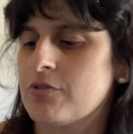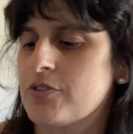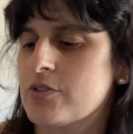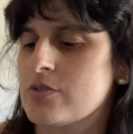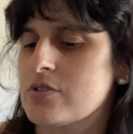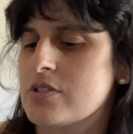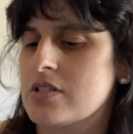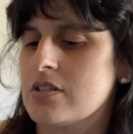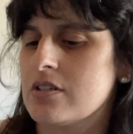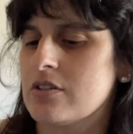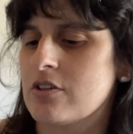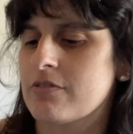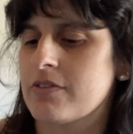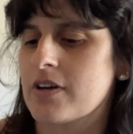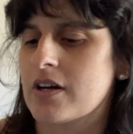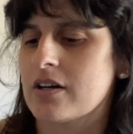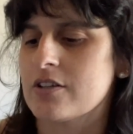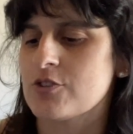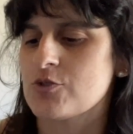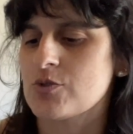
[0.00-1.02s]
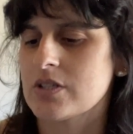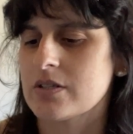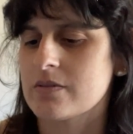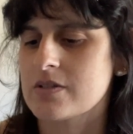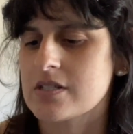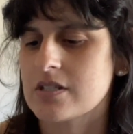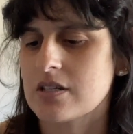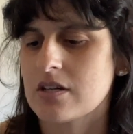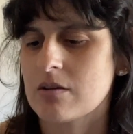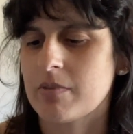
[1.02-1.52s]
frontier of a country
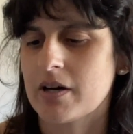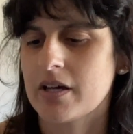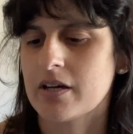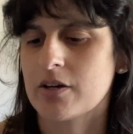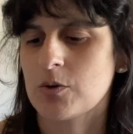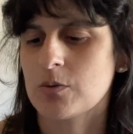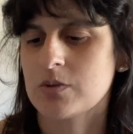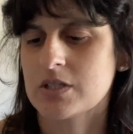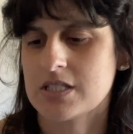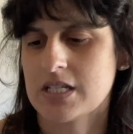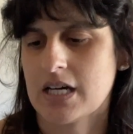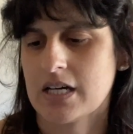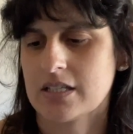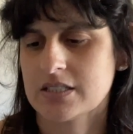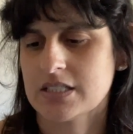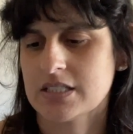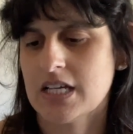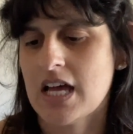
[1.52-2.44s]
devastated by a coup d'etat.